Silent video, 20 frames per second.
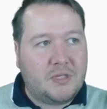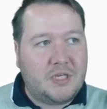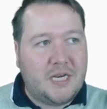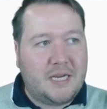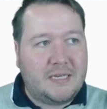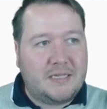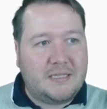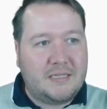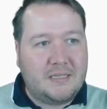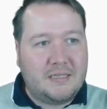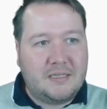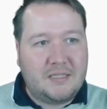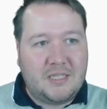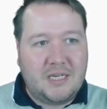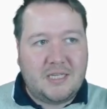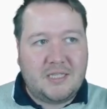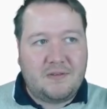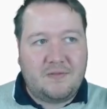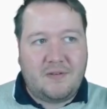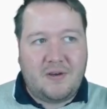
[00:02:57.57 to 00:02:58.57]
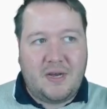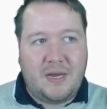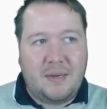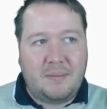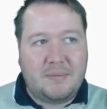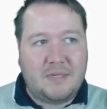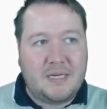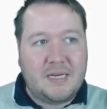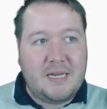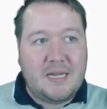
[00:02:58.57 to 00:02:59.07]
Chess, Chess
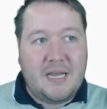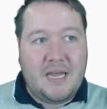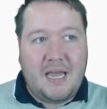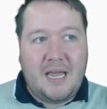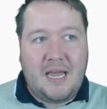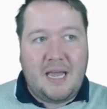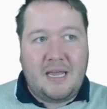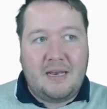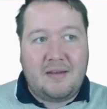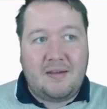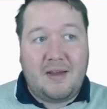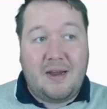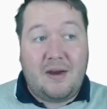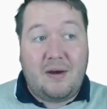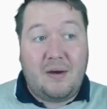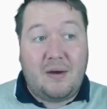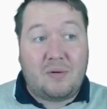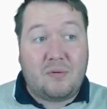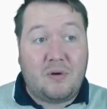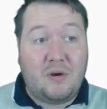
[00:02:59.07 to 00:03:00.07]
Vibes, and Eric